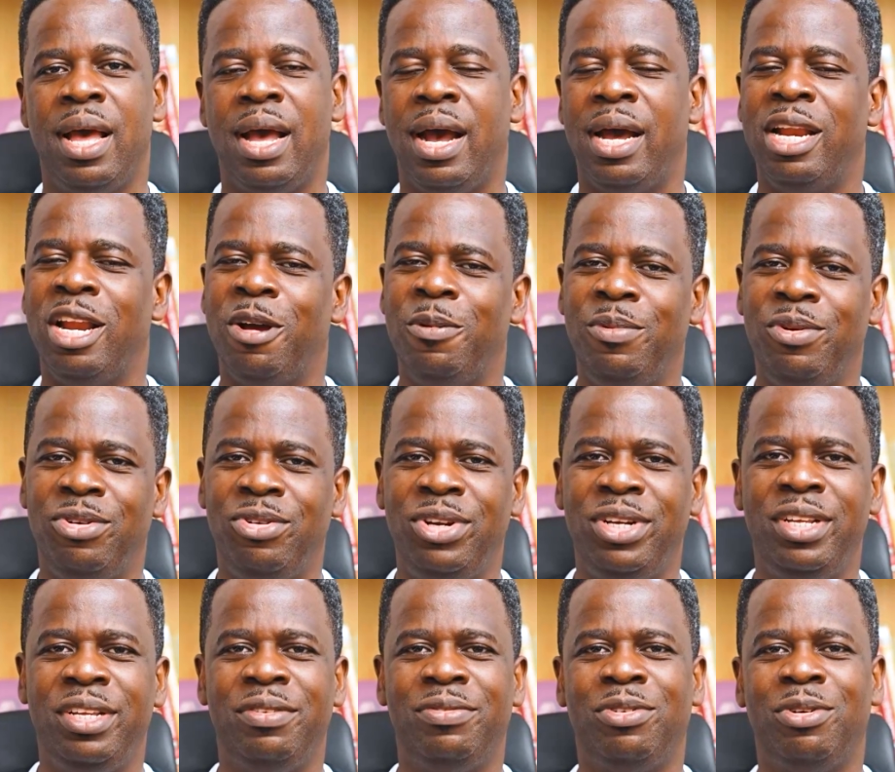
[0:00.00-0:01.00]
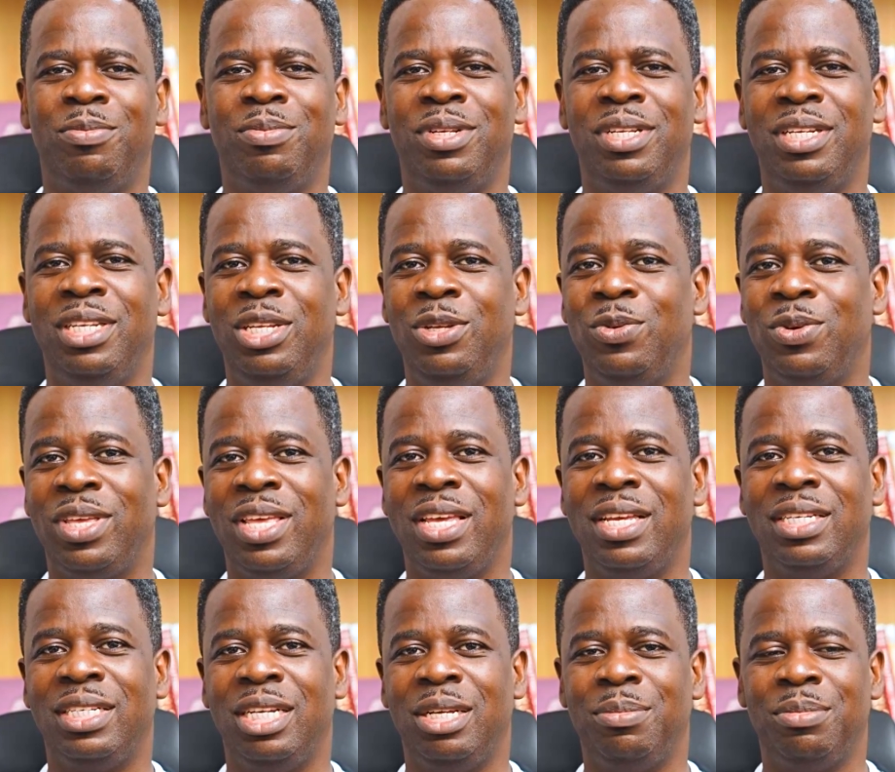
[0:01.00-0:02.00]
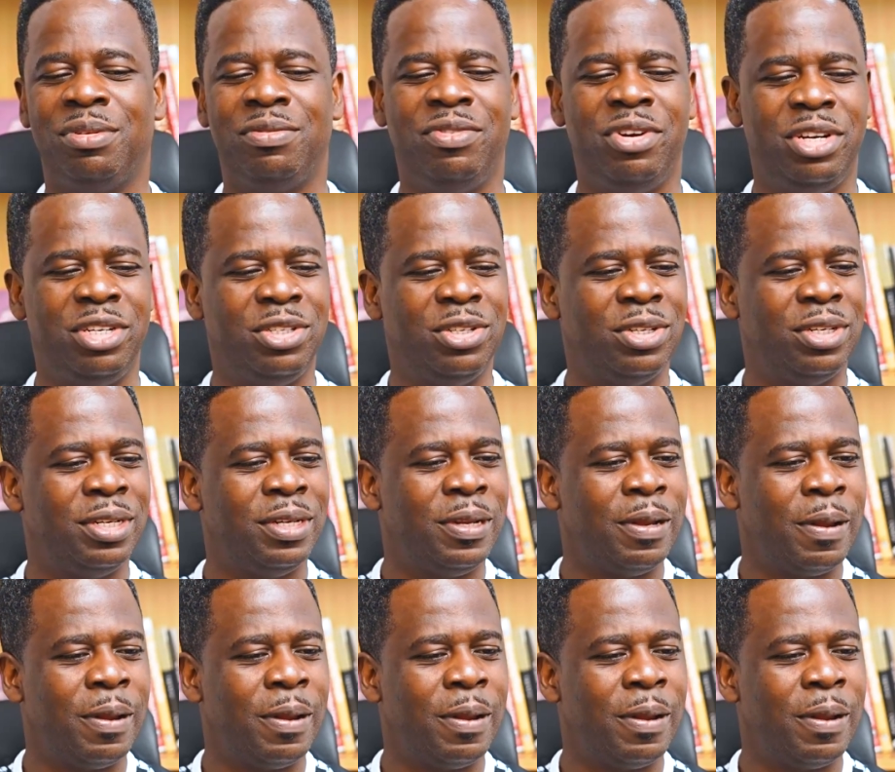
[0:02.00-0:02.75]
and I'll be reading from the New King James Version.